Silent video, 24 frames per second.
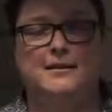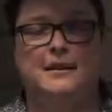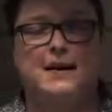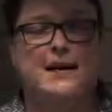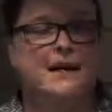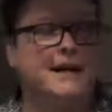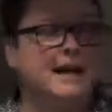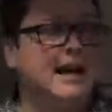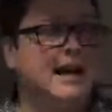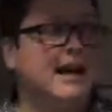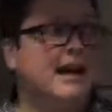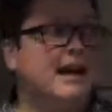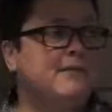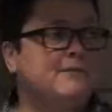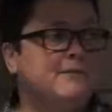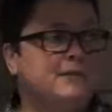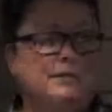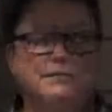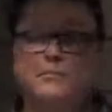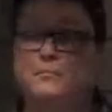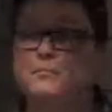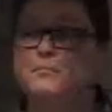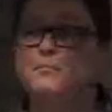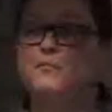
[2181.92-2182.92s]
and I have
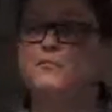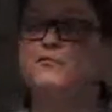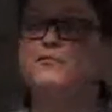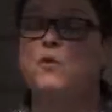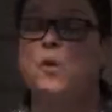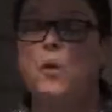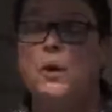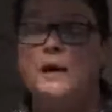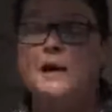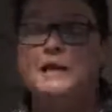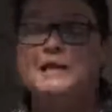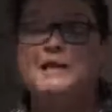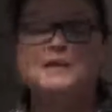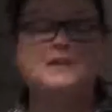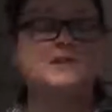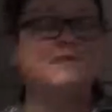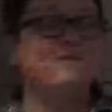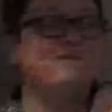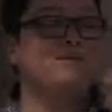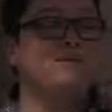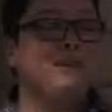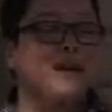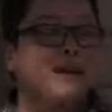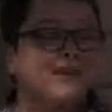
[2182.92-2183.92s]
to voice
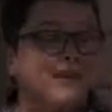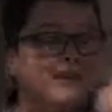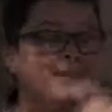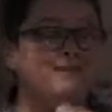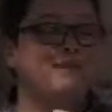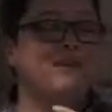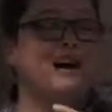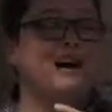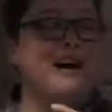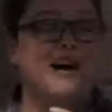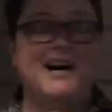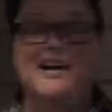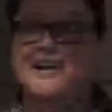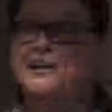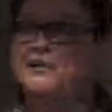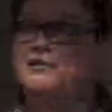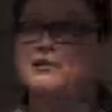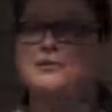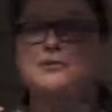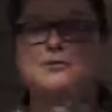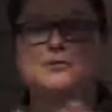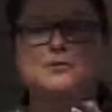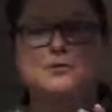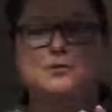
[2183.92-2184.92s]
verify. It's
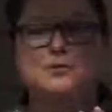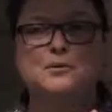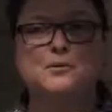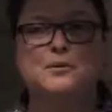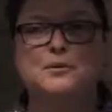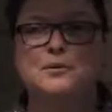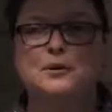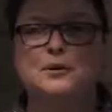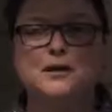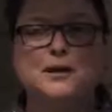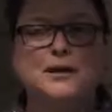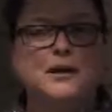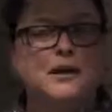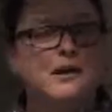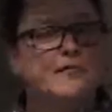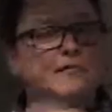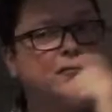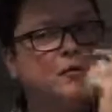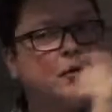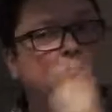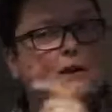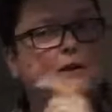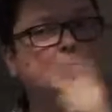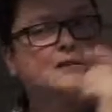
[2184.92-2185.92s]
so cool.
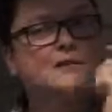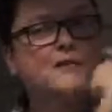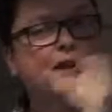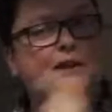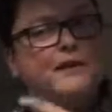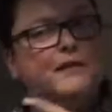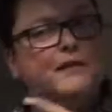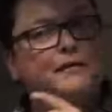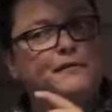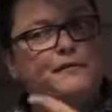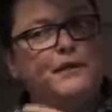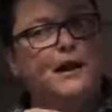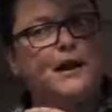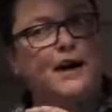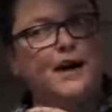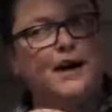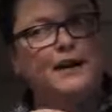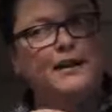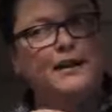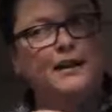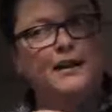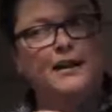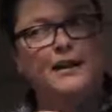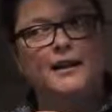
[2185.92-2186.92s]
Voice
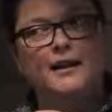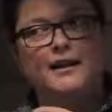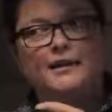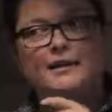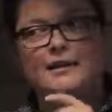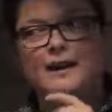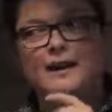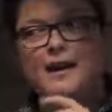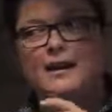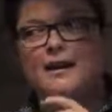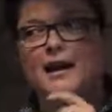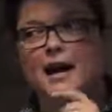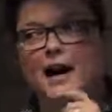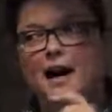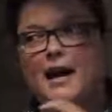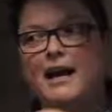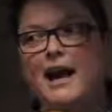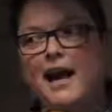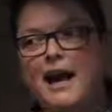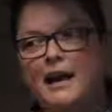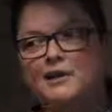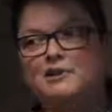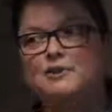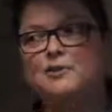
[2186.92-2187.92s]
verify that I
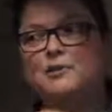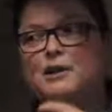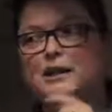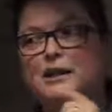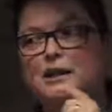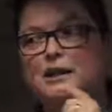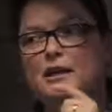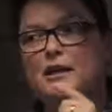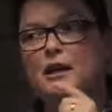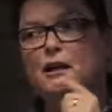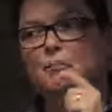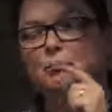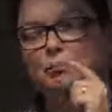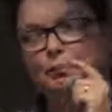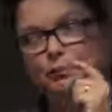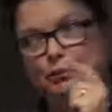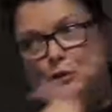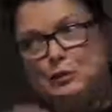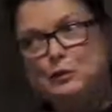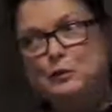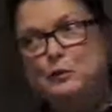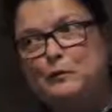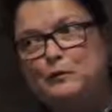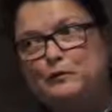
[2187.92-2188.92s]
actually
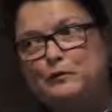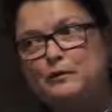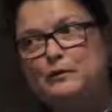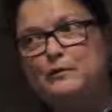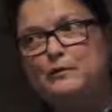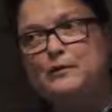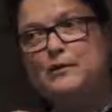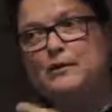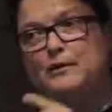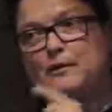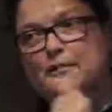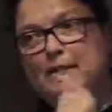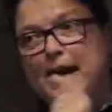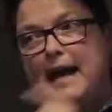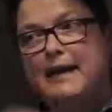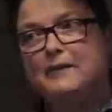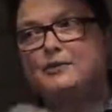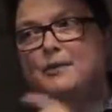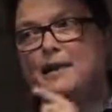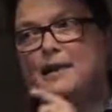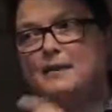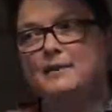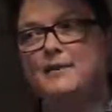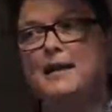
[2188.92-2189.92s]
approved that
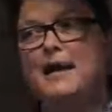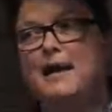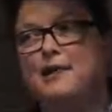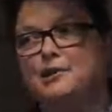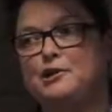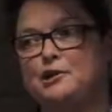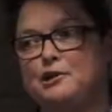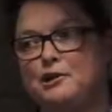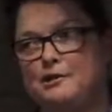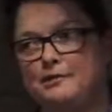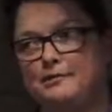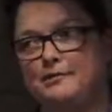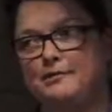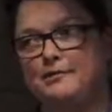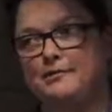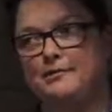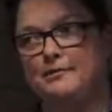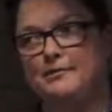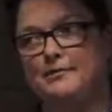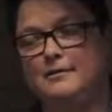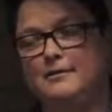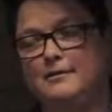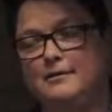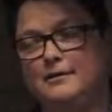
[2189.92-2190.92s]
transaction.
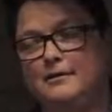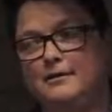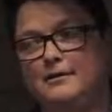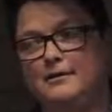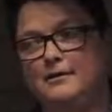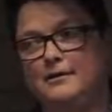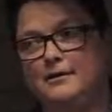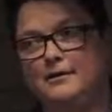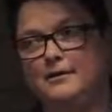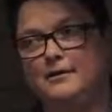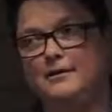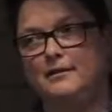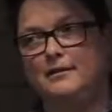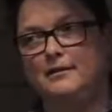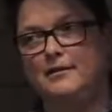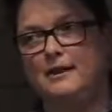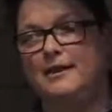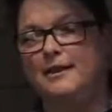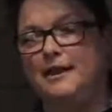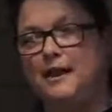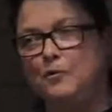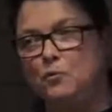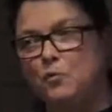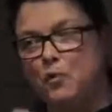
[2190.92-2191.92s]

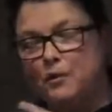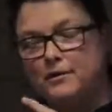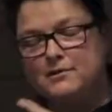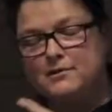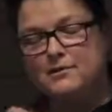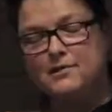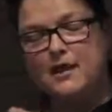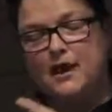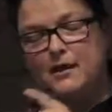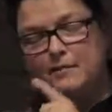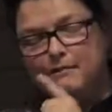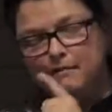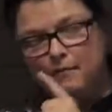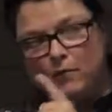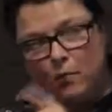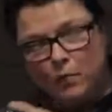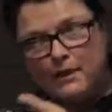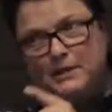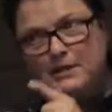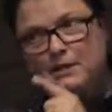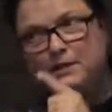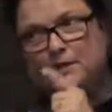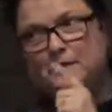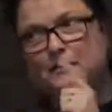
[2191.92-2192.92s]
And then once I
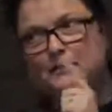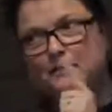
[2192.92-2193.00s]
voice